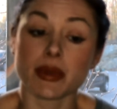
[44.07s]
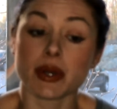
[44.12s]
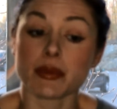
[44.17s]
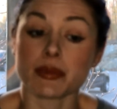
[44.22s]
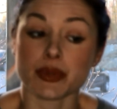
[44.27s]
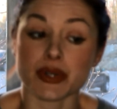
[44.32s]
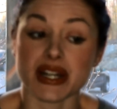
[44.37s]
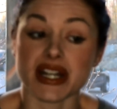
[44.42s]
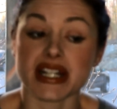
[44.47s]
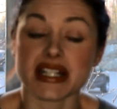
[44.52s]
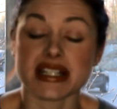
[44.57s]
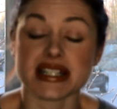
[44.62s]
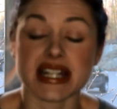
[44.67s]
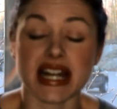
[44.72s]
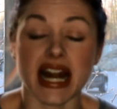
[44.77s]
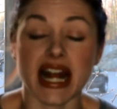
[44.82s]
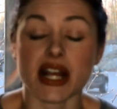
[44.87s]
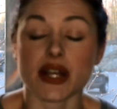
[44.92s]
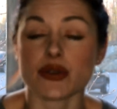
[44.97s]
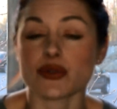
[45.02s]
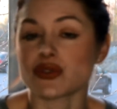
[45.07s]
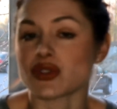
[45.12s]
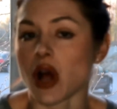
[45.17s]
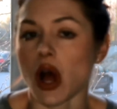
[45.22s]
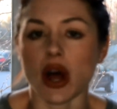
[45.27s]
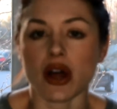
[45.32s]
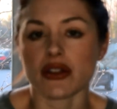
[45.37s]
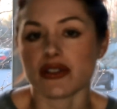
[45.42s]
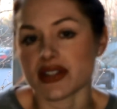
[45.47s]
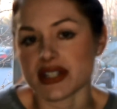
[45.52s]
are brands that I use
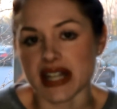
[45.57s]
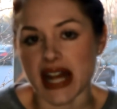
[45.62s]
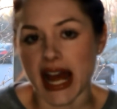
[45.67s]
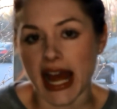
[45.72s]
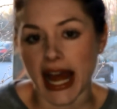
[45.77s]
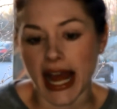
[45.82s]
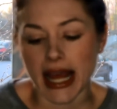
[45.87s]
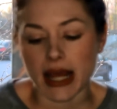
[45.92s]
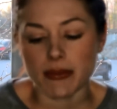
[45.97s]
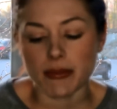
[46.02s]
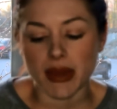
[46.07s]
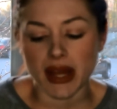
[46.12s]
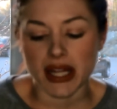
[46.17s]
all the time.